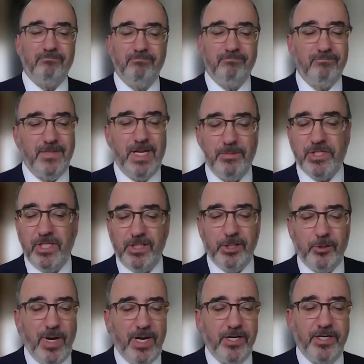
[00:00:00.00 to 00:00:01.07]

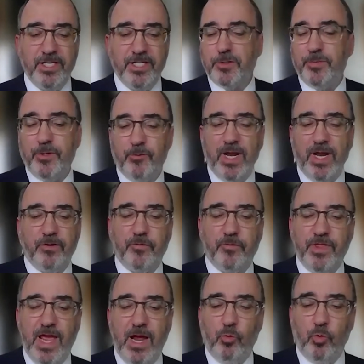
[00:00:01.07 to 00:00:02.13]
MCLE credit is to be granted
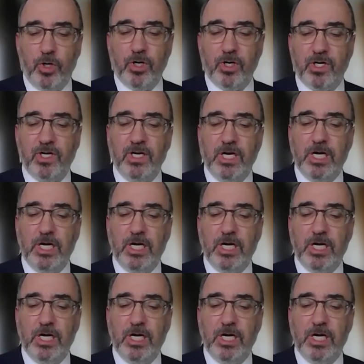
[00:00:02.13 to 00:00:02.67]
for that work,